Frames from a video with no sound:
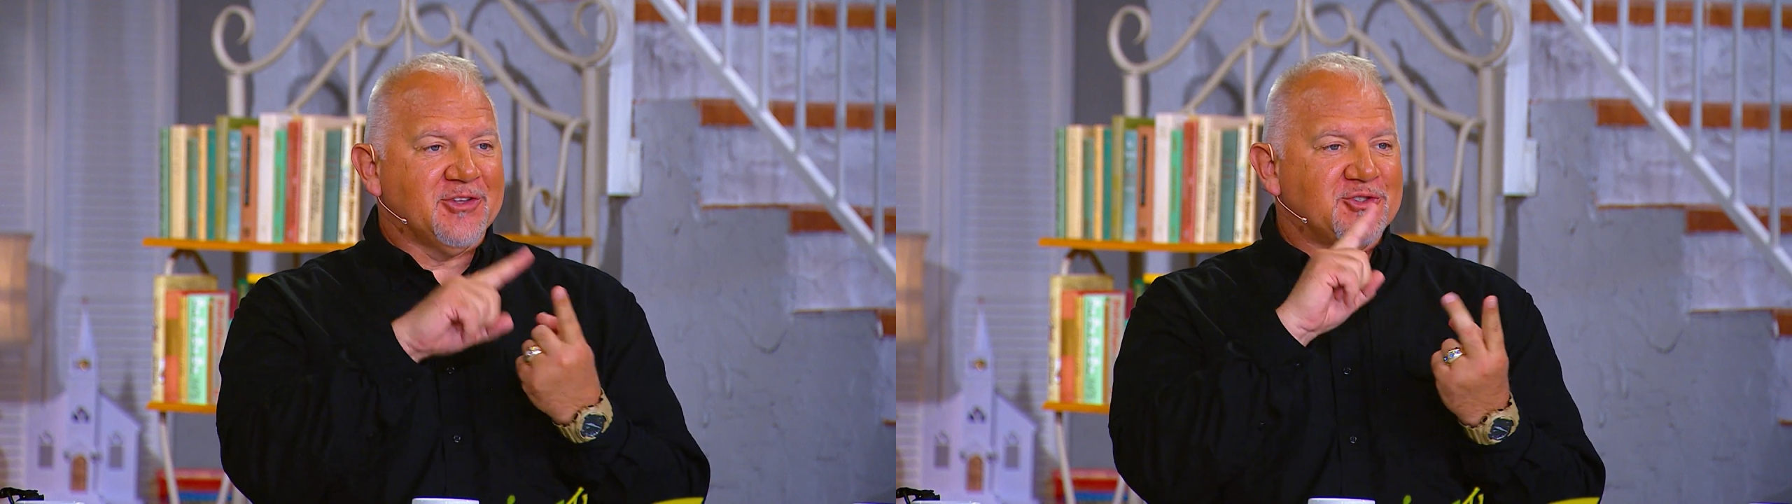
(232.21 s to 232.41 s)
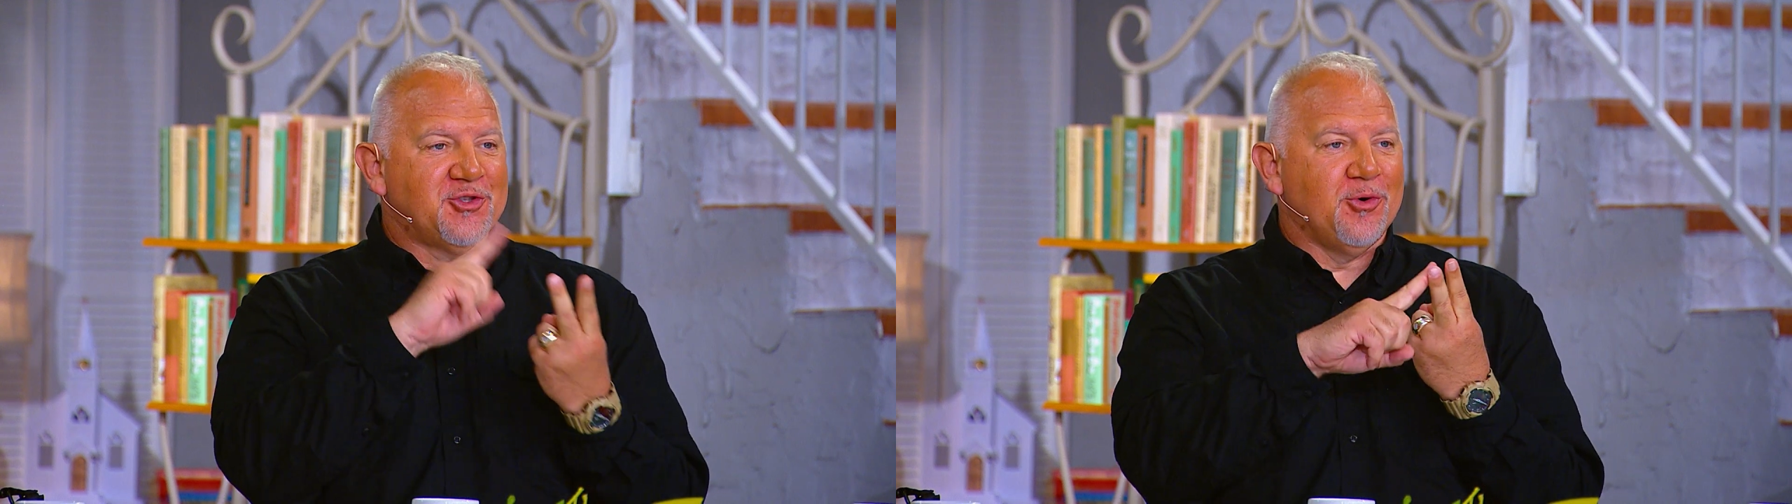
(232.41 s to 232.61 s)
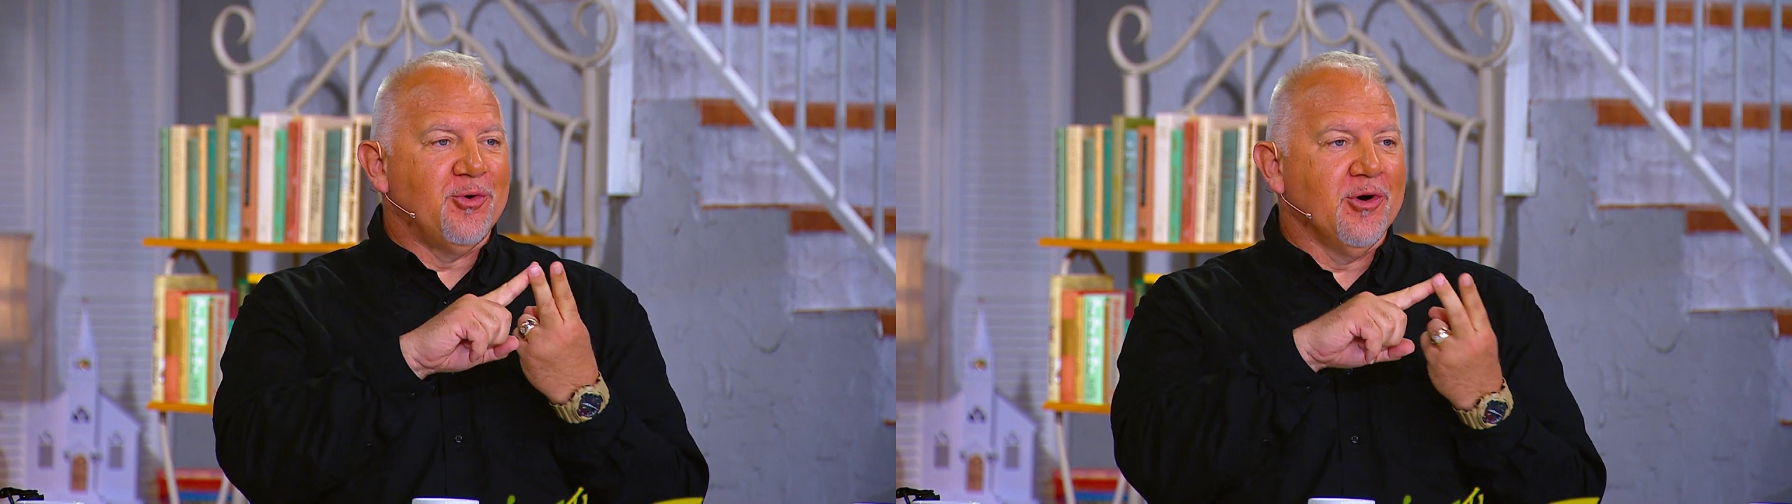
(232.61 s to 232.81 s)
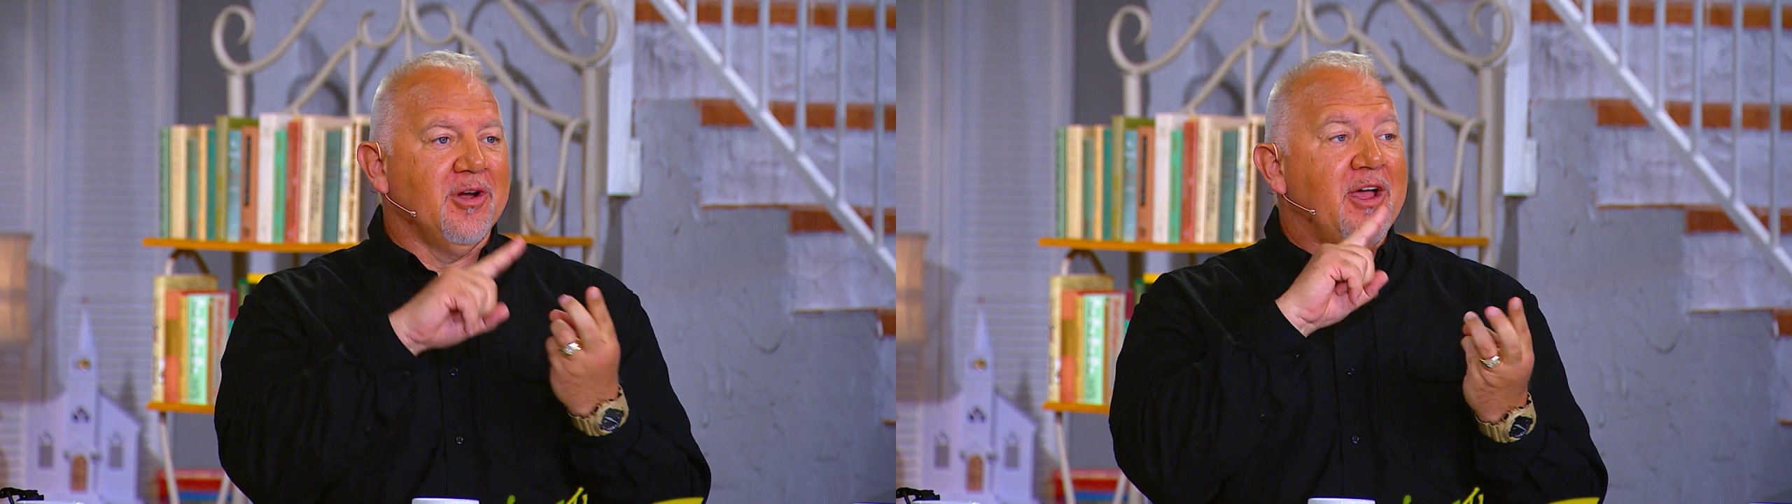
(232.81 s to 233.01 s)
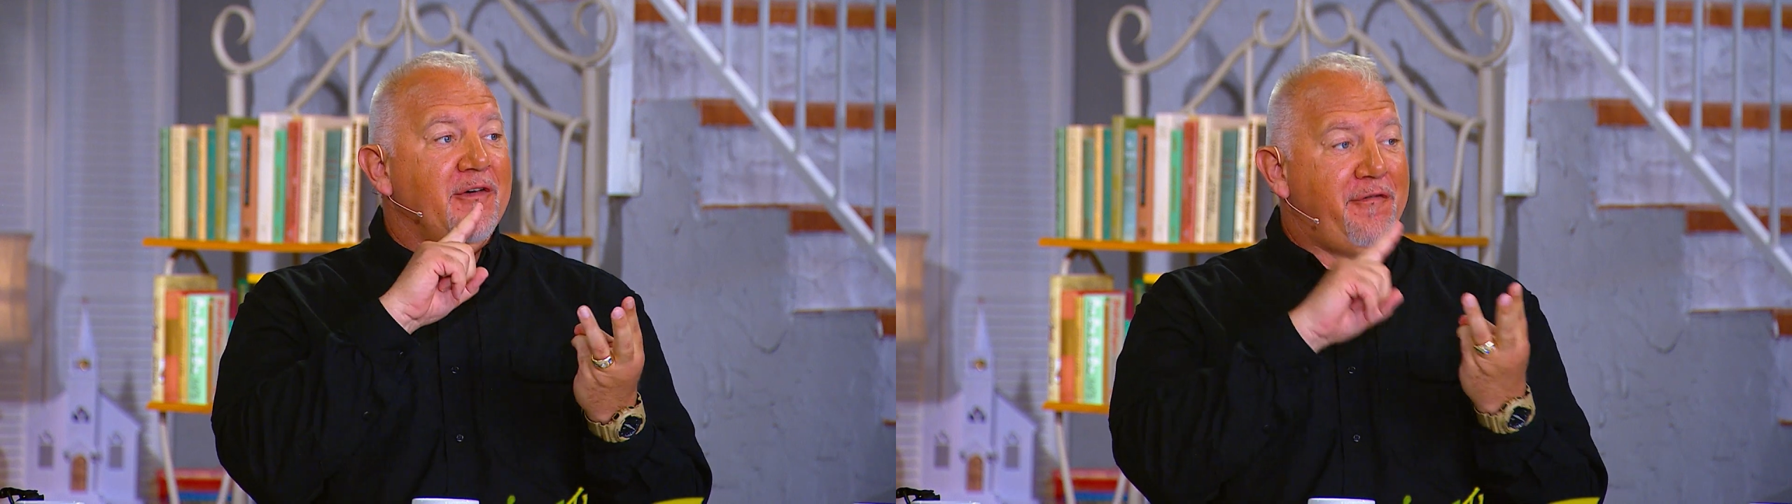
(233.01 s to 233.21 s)
store,
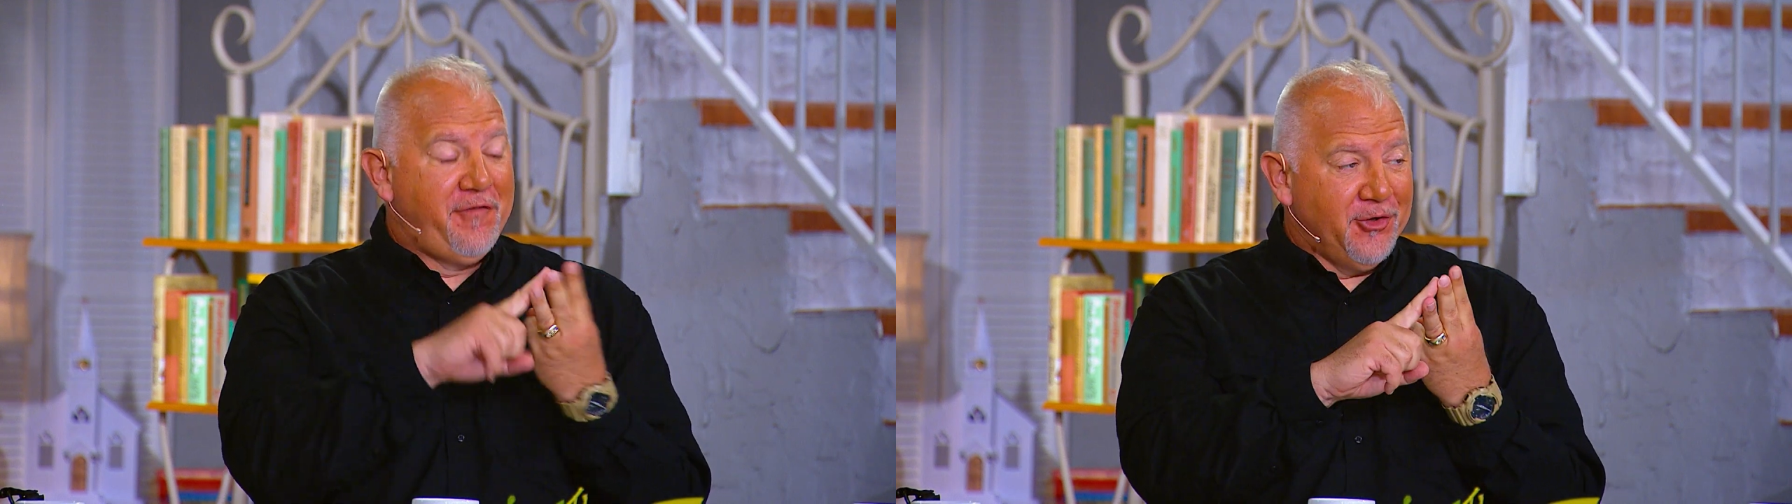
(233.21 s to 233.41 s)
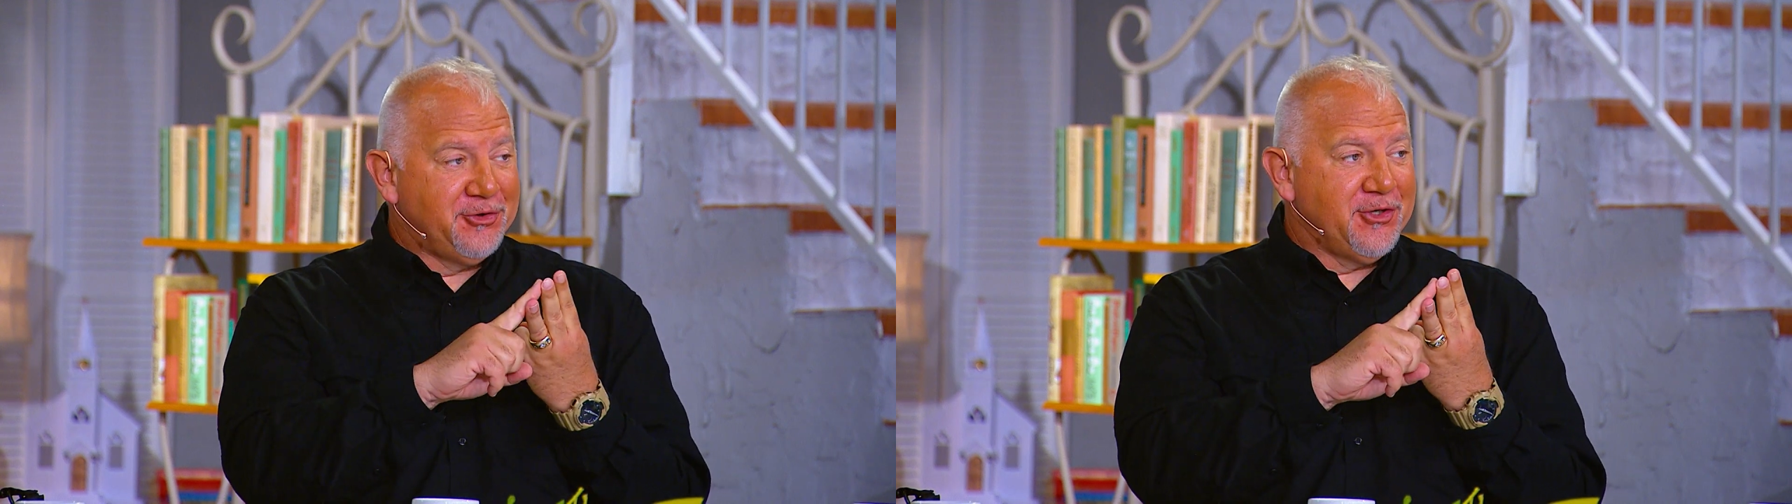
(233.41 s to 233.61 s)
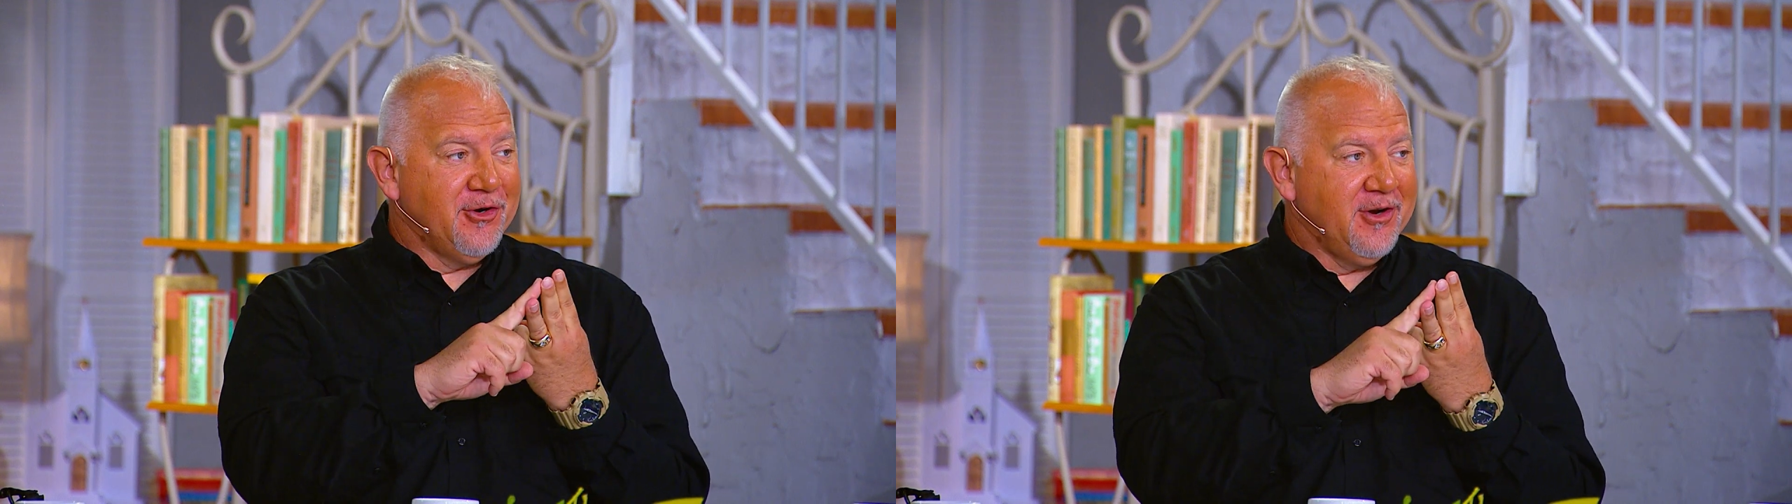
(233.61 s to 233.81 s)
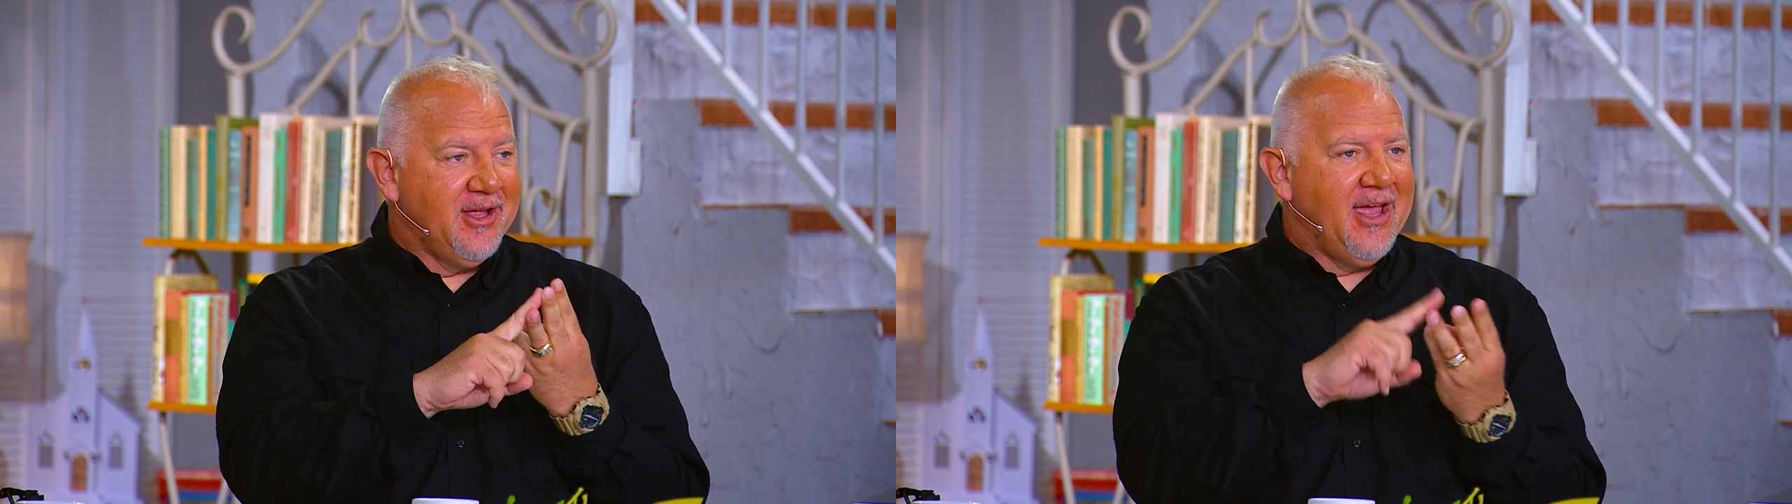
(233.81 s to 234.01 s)
filter,